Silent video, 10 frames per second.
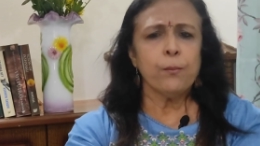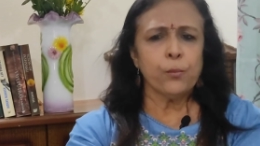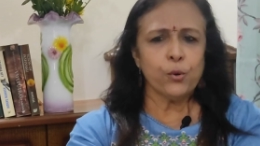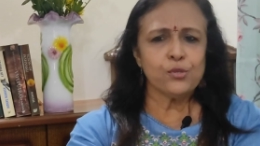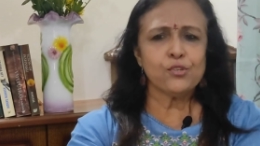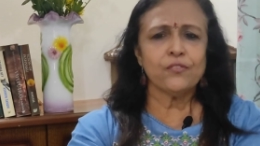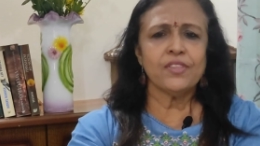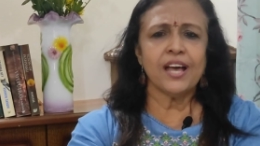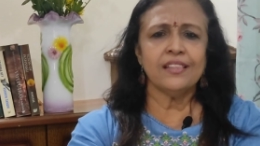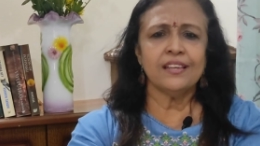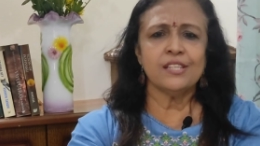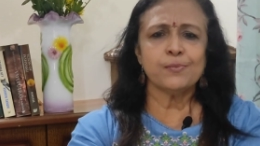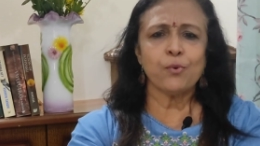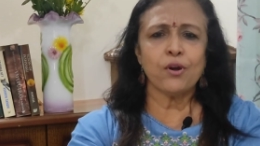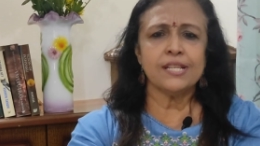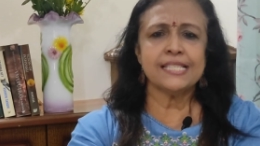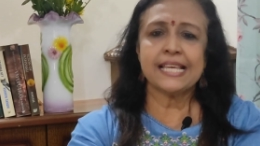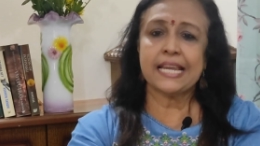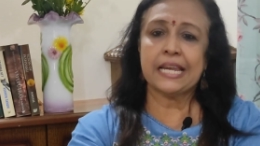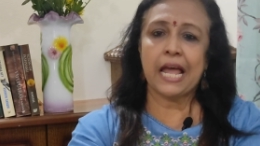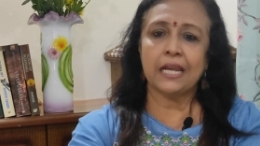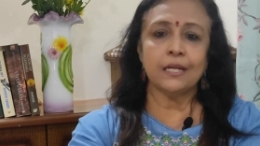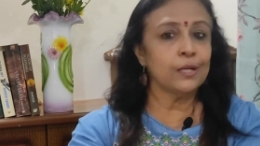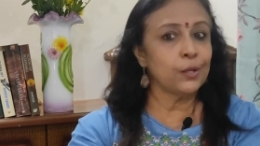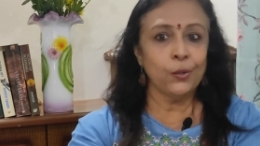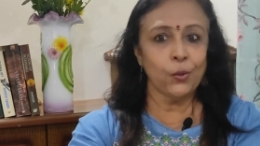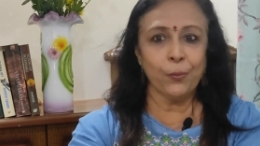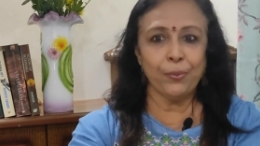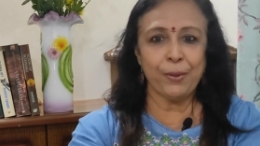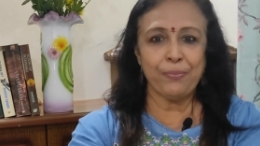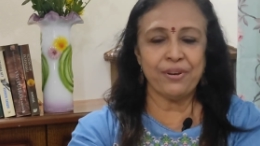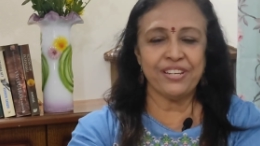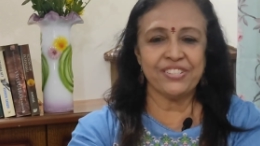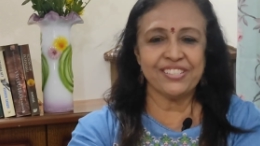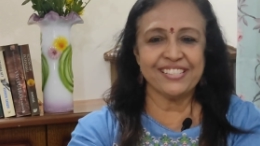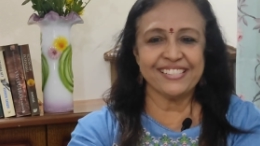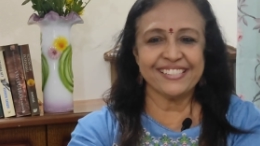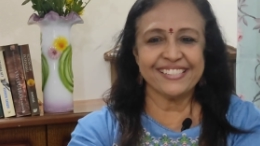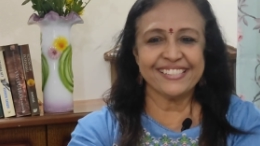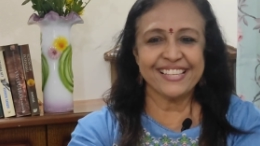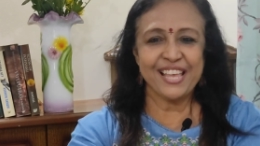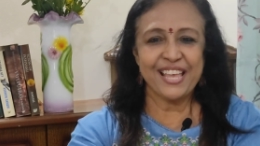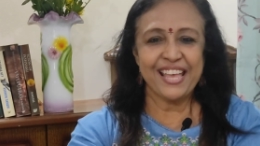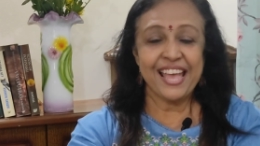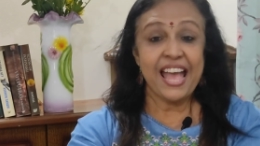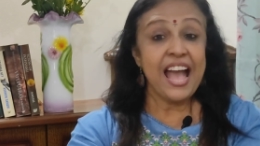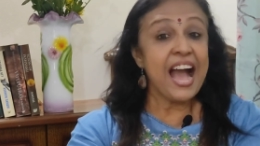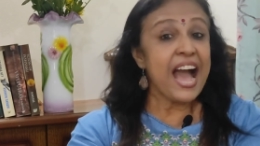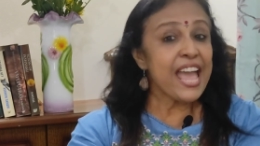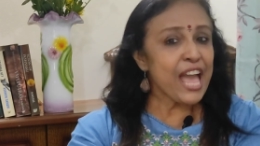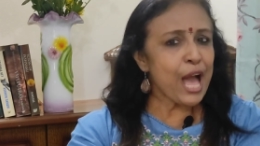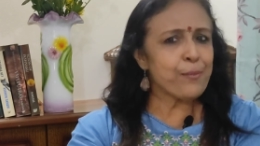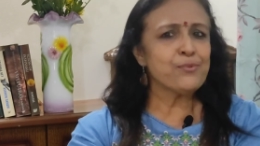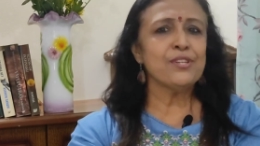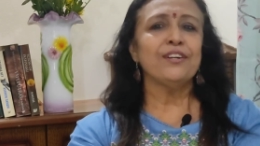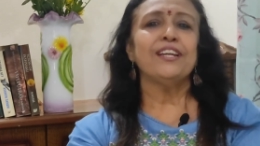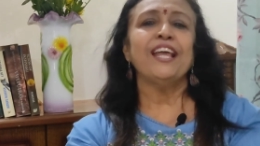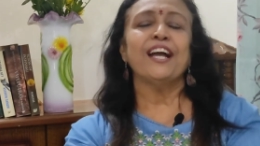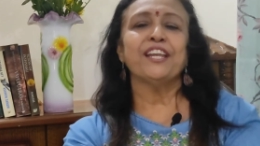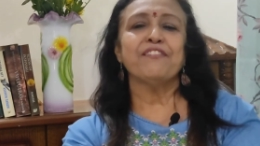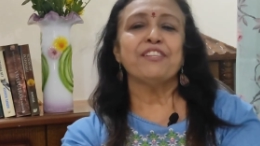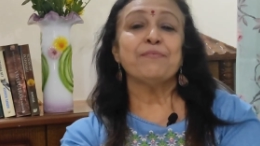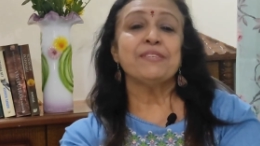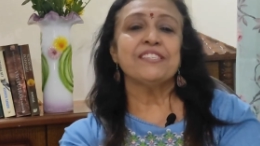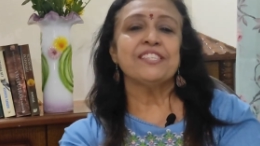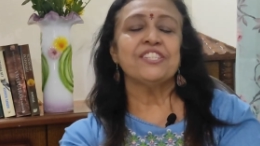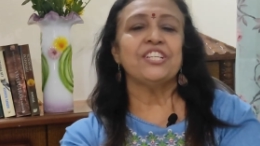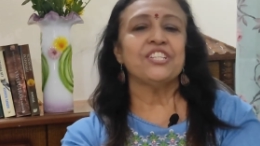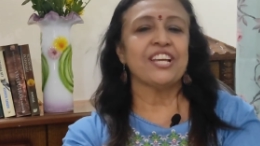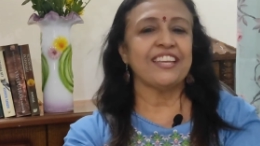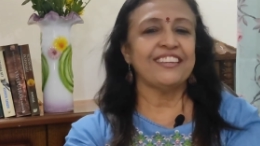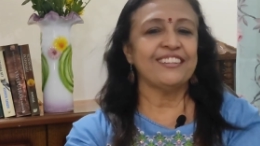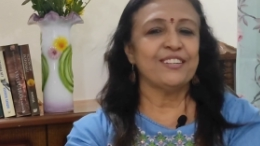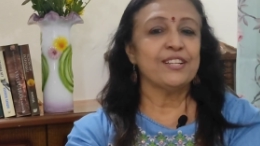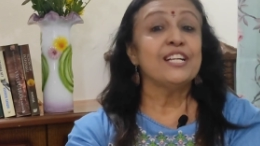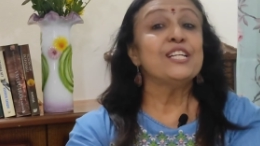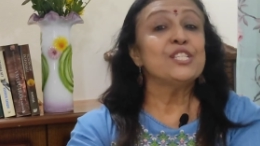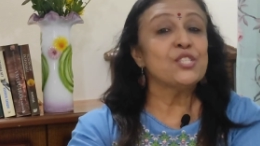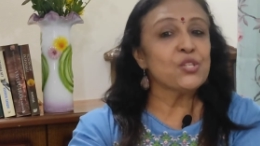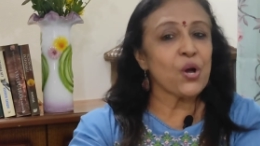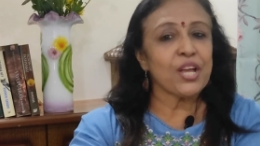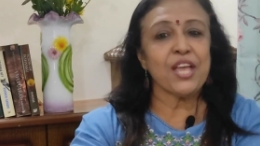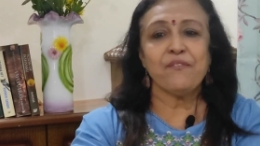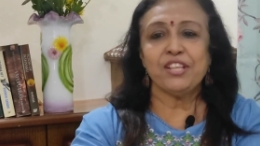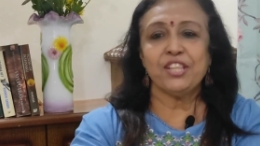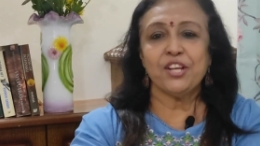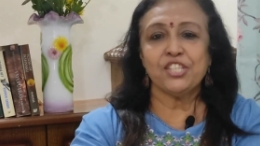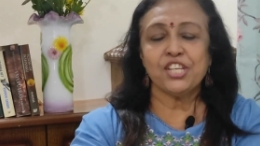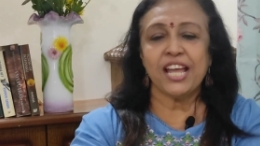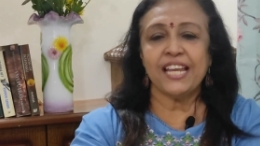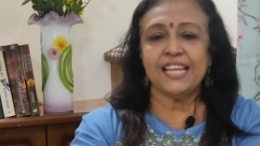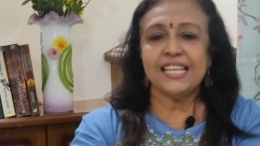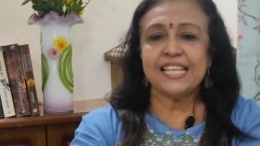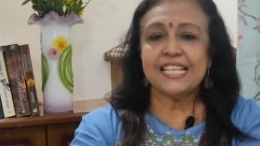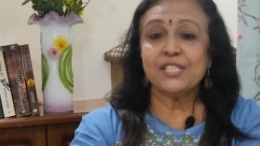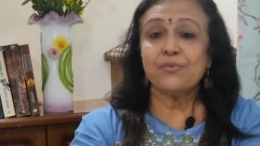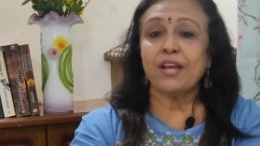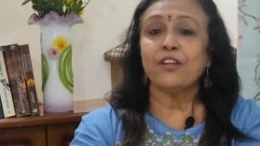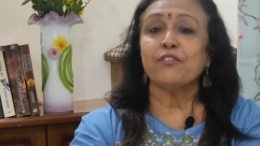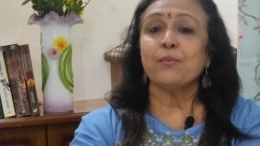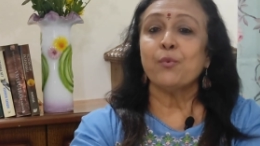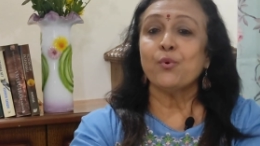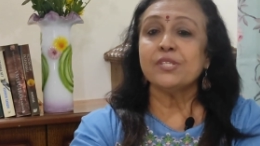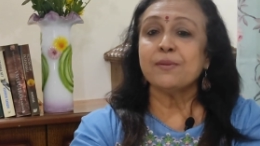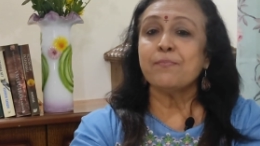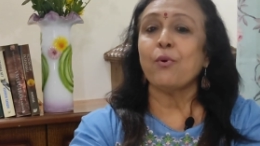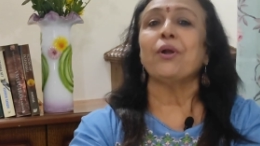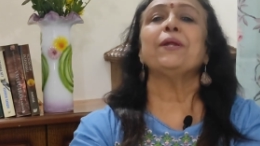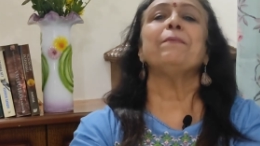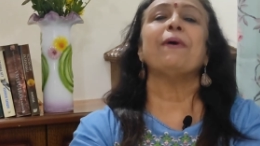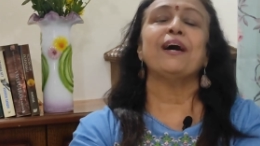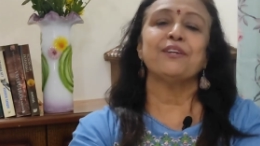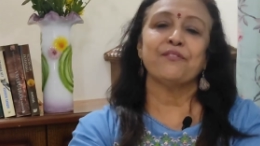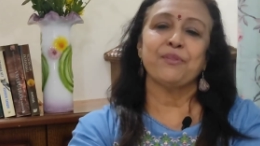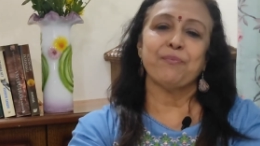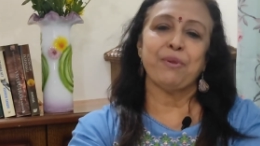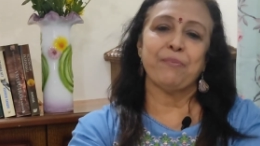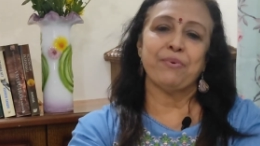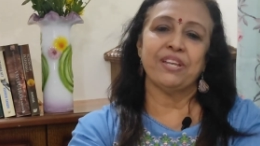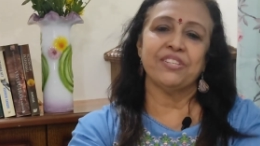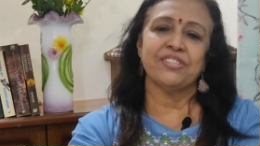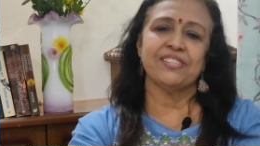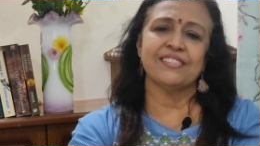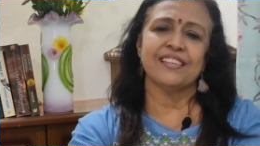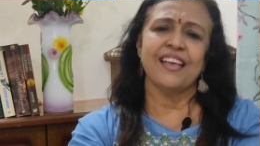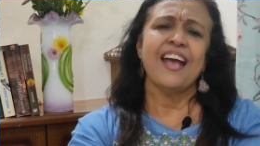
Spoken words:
Most of the other respondents said none, no preparations. I absolutely agree with Mrs. Jisha here. Talking with your child is one of the most important part of the preparations.